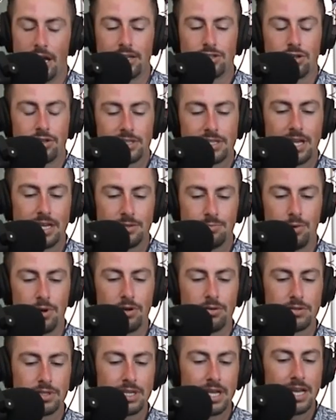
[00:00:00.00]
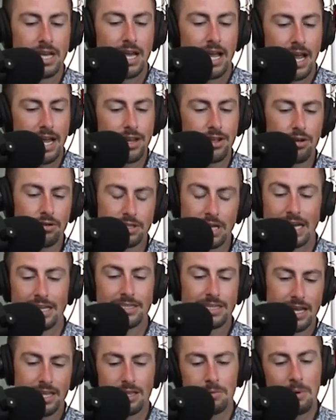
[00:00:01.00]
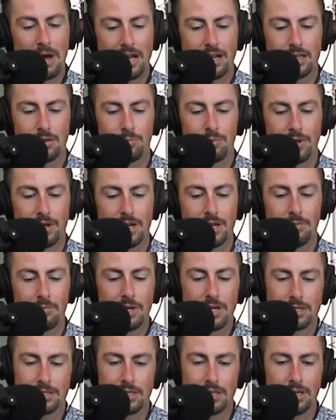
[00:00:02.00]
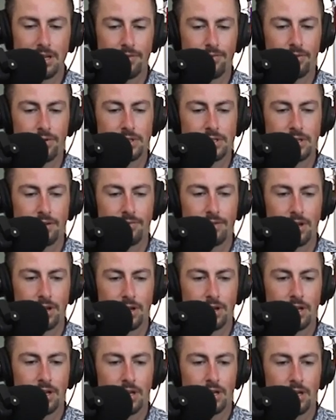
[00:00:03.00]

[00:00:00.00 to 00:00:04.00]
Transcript: I saw this guy's post and he goes, I sat in the back of the plane because the difference of the